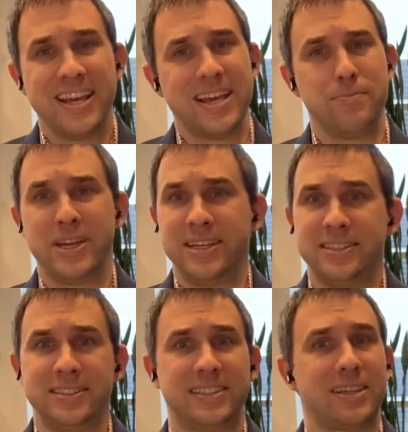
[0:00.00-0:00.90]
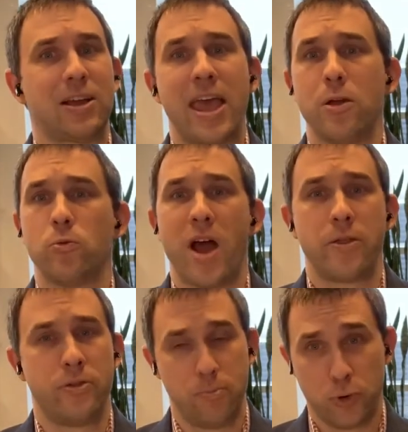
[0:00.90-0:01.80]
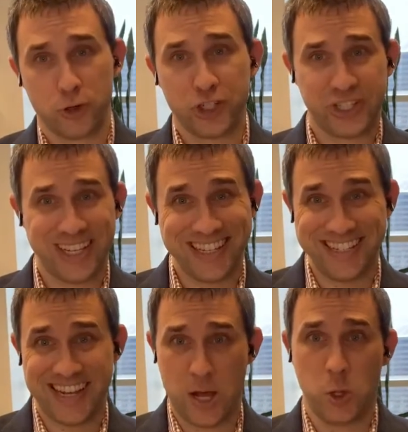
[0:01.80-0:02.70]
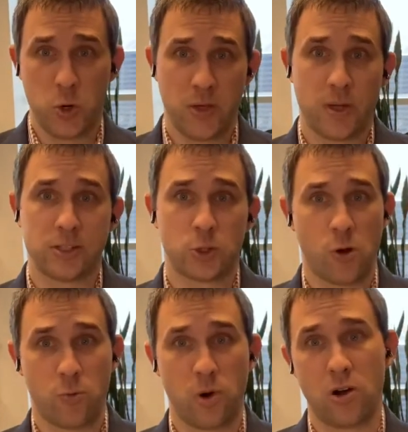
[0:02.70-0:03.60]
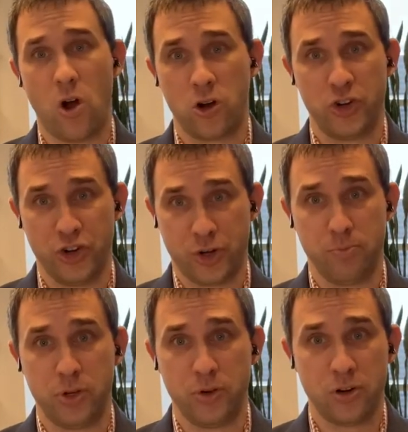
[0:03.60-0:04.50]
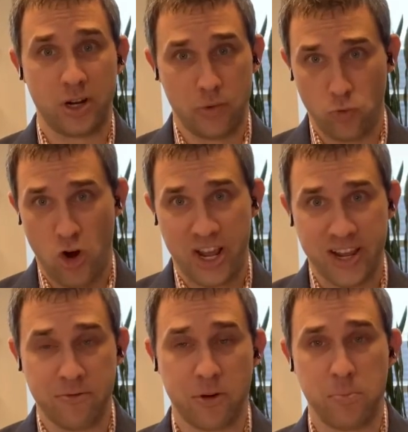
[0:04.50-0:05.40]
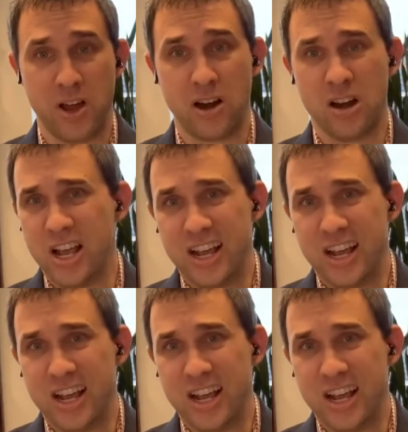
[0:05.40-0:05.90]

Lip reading: It means, hey, rather than purchasing and downloading that software onto your computer and running it from there,